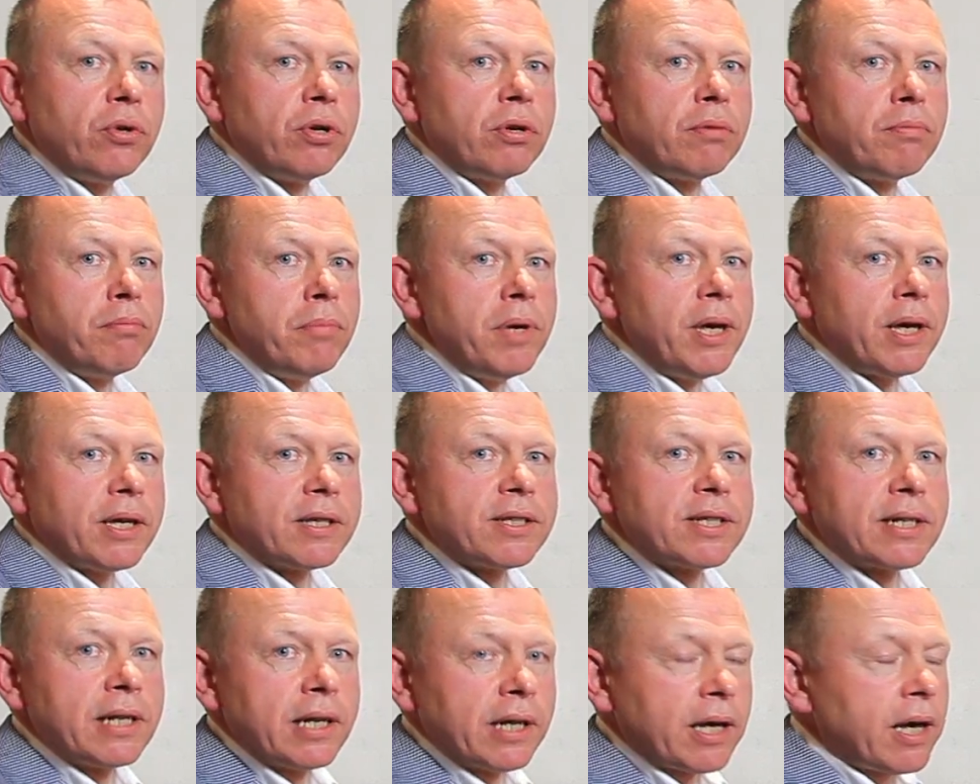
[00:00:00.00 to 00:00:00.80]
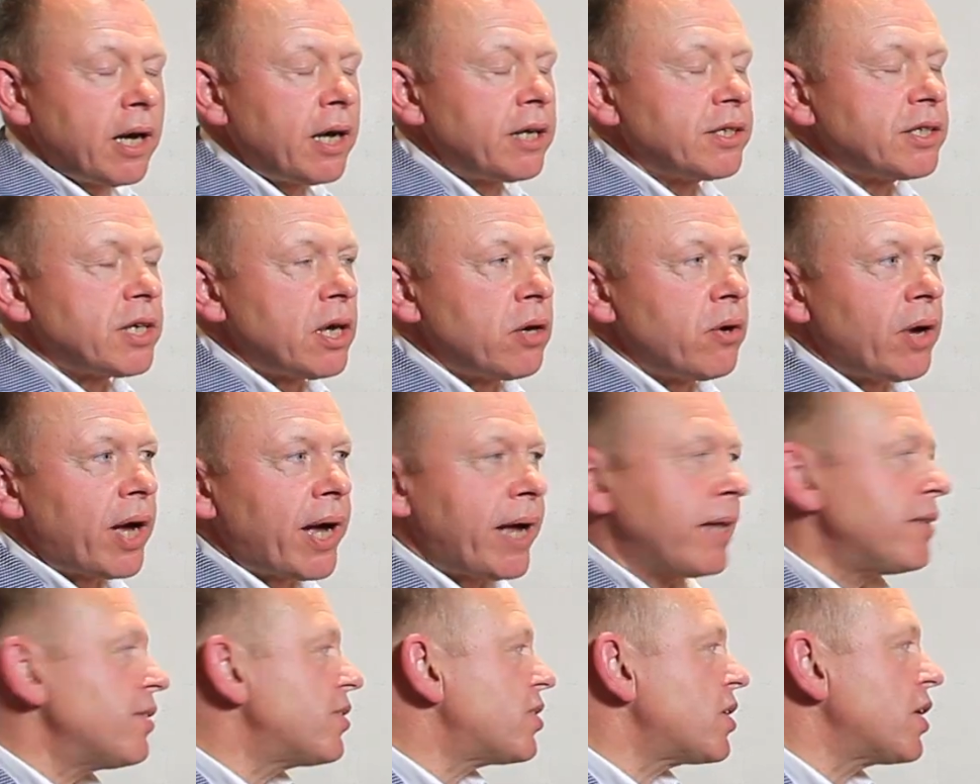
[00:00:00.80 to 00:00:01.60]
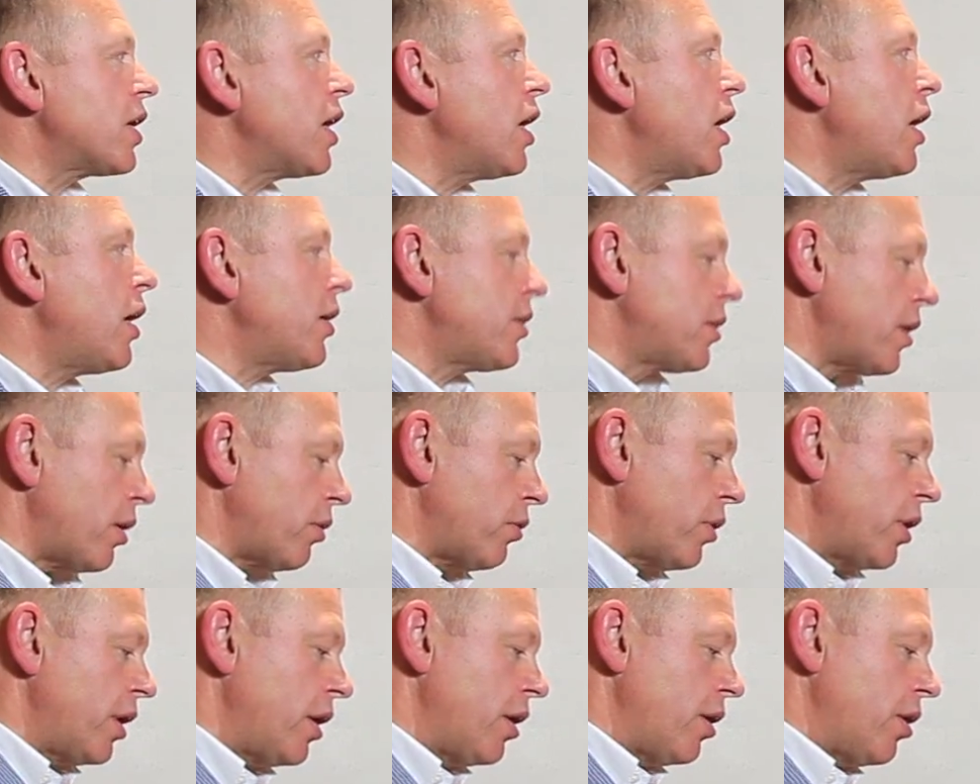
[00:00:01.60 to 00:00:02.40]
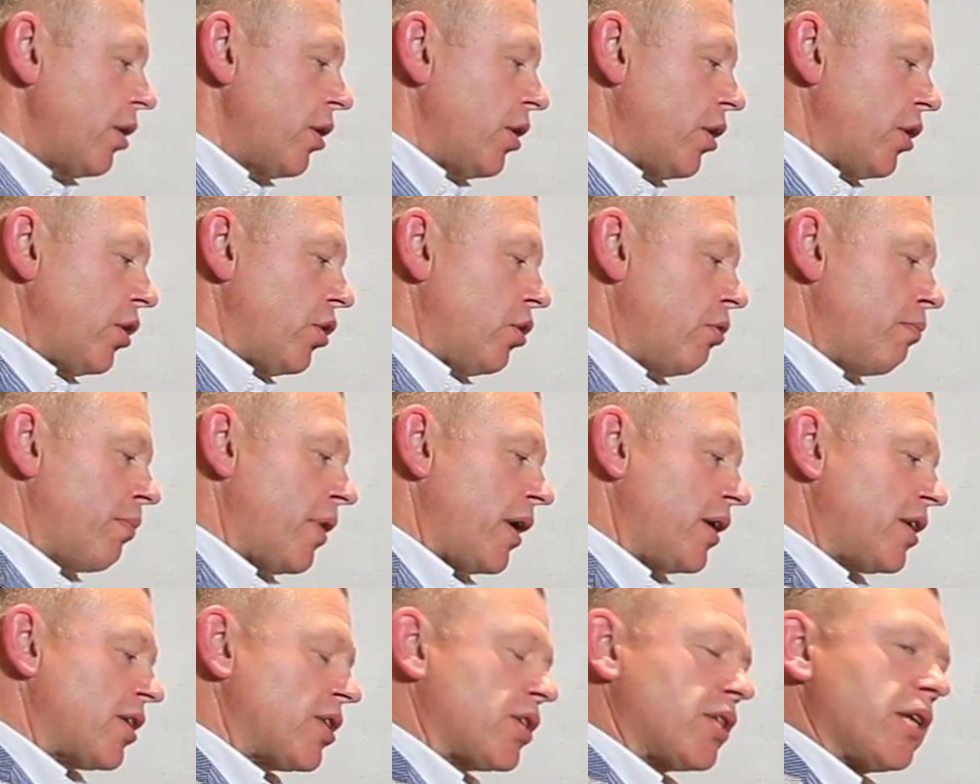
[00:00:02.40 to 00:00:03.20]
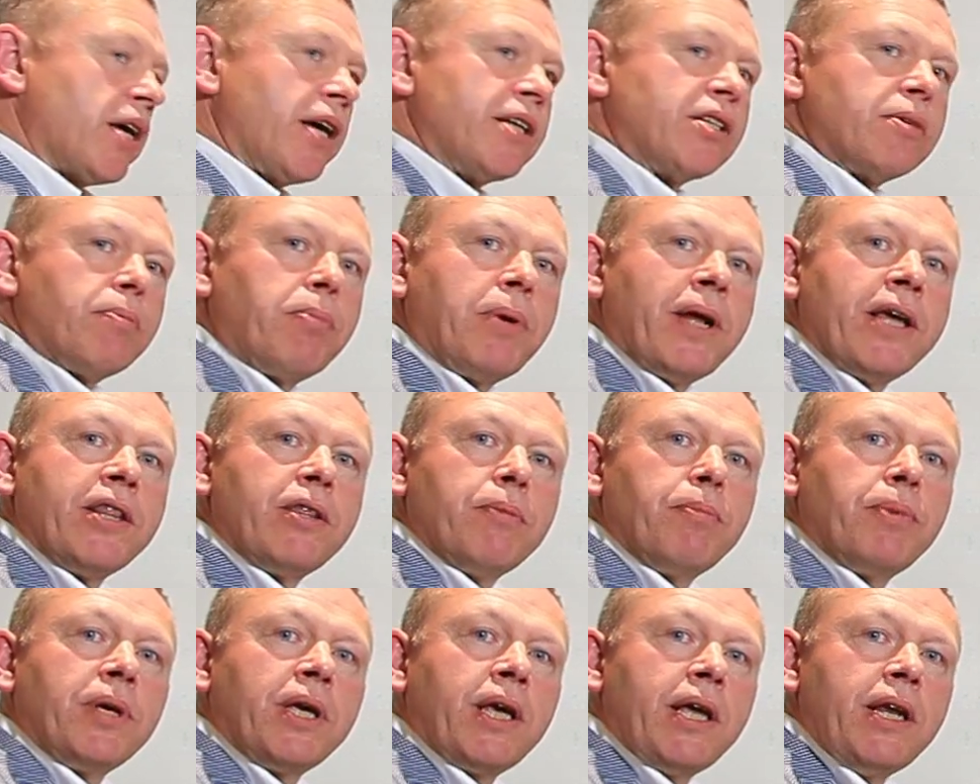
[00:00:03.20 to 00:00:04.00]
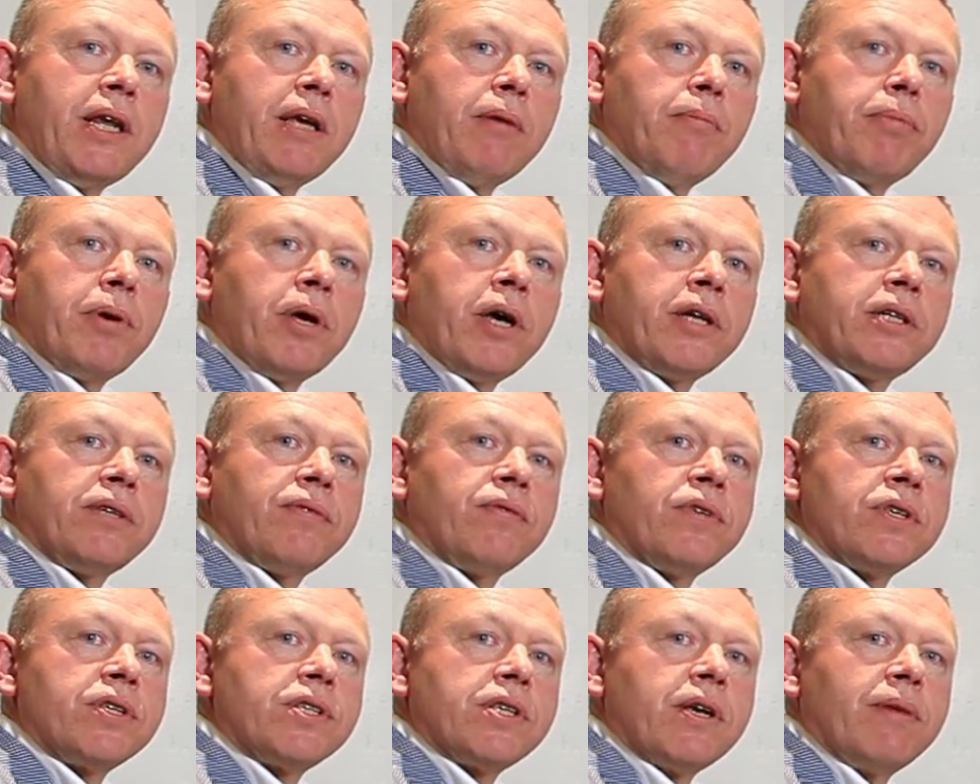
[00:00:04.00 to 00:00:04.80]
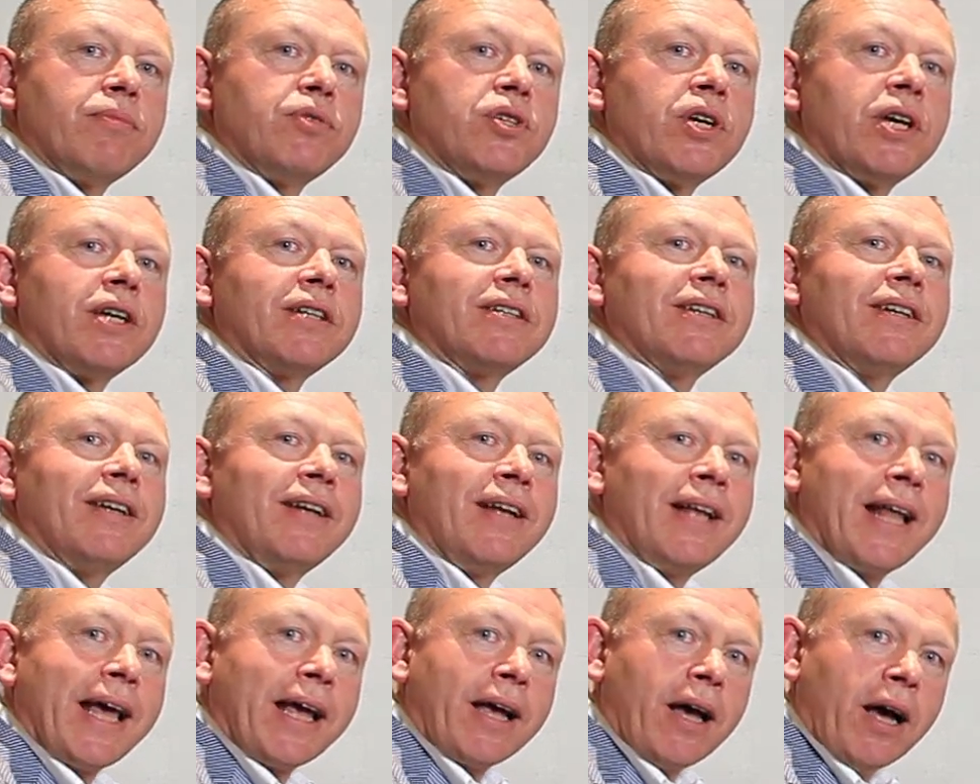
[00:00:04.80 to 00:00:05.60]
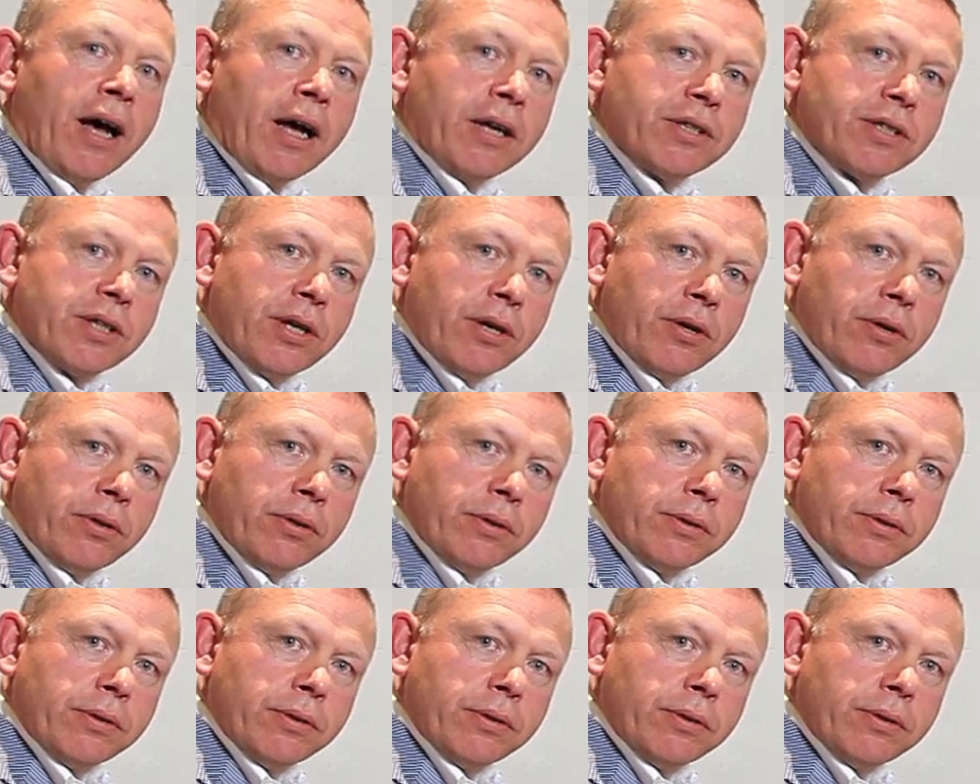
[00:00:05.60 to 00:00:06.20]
could mix legato and staccato. You may decide to play the beginning part of the subject legato,